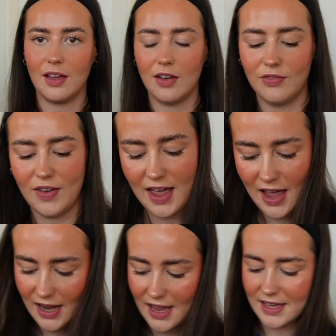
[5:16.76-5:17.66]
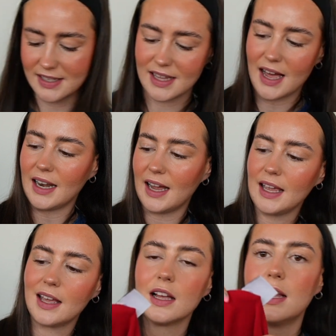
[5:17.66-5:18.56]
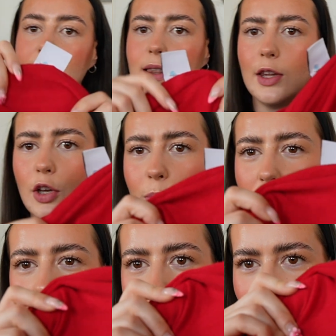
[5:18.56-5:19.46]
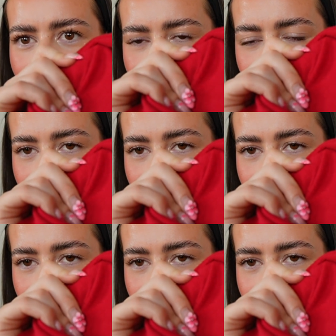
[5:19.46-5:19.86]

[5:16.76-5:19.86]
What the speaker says: fit, and it is that like loop back